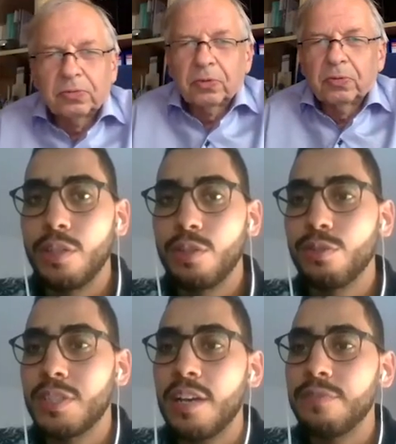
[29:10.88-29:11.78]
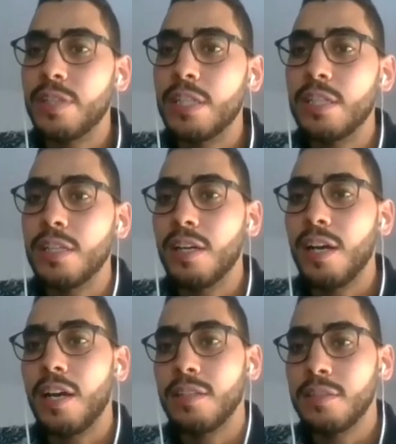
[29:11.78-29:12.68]
I don't have
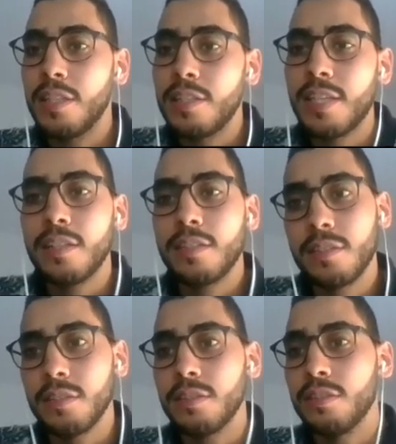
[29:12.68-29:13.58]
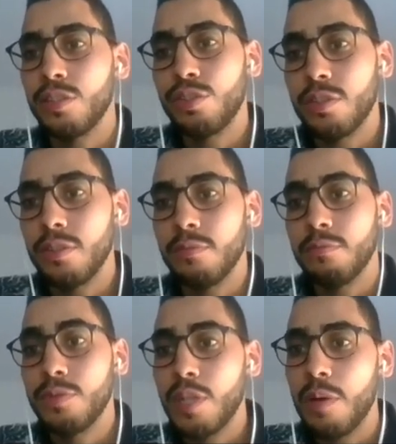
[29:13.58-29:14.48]
an exact
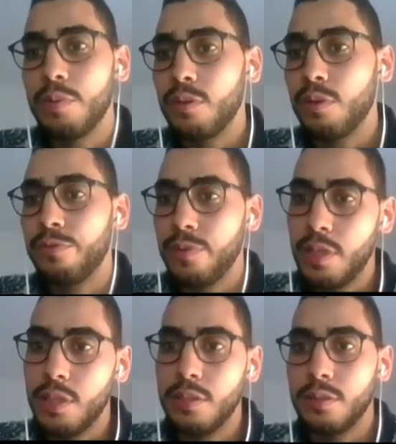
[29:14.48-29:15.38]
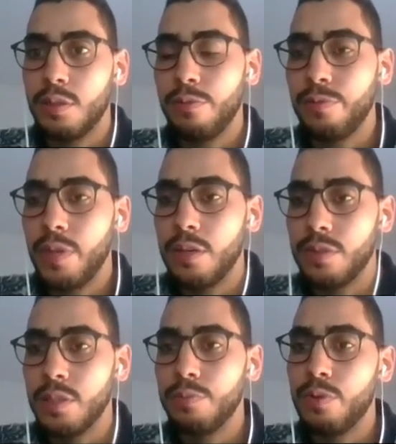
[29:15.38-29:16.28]
number of
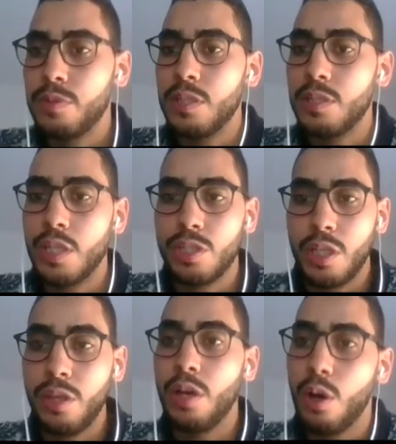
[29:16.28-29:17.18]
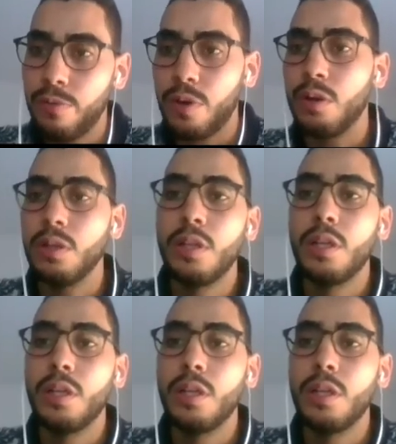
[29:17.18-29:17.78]
their percentage in the overall.